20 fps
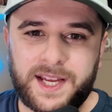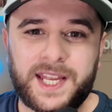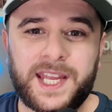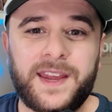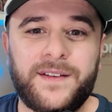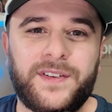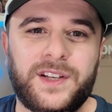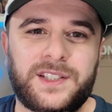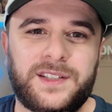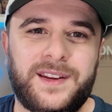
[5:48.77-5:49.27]

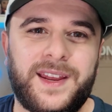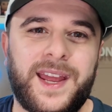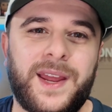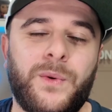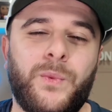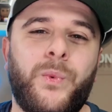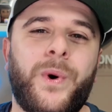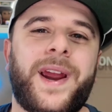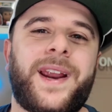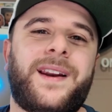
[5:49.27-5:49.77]
Give us a
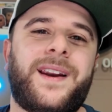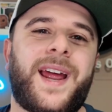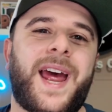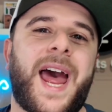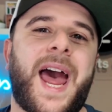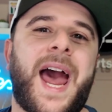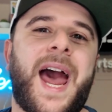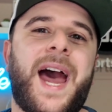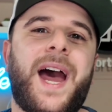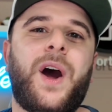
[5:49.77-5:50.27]
win
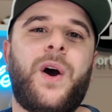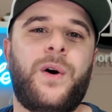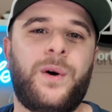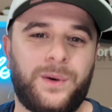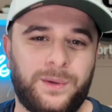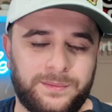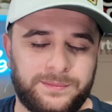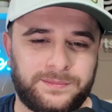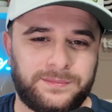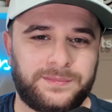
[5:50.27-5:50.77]
at
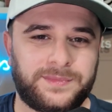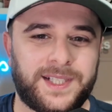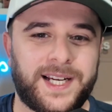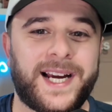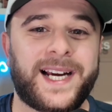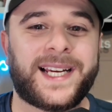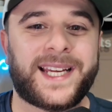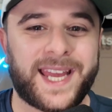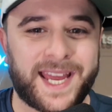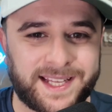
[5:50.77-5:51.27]
home
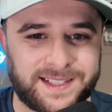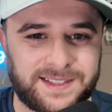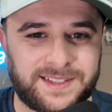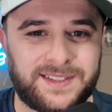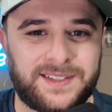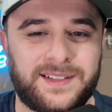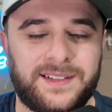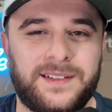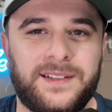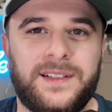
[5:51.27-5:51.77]

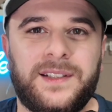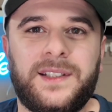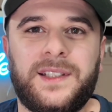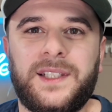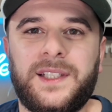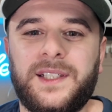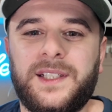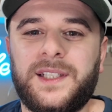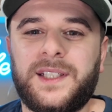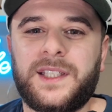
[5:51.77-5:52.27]
against
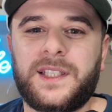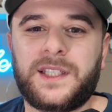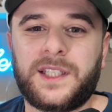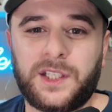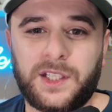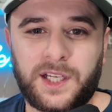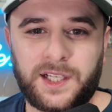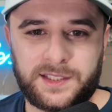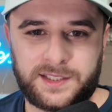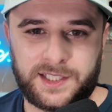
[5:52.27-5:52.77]
the
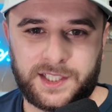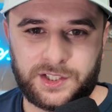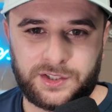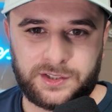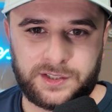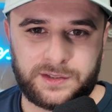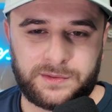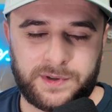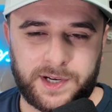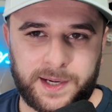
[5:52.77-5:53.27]
Los
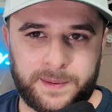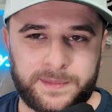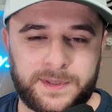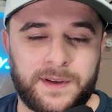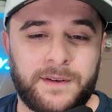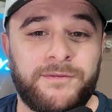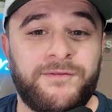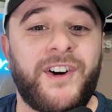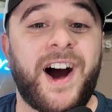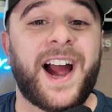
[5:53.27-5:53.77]
Angeles Rams.
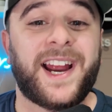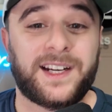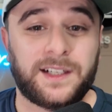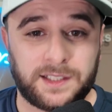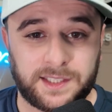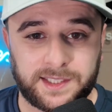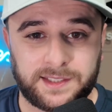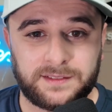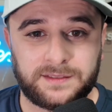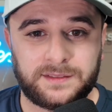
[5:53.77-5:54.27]

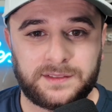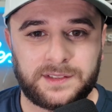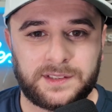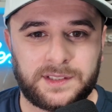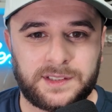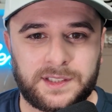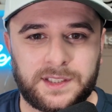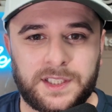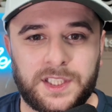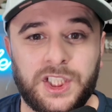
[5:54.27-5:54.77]
Finally.
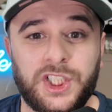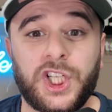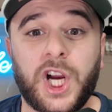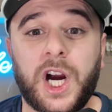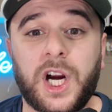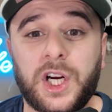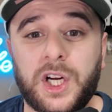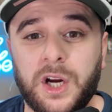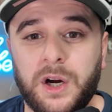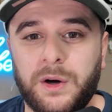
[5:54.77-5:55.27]

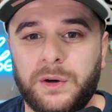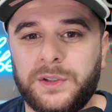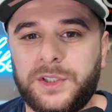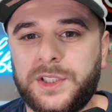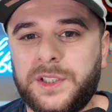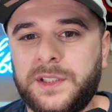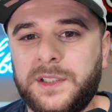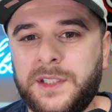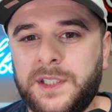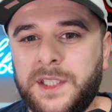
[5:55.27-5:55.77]
Young
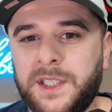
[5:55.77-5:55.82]
coach.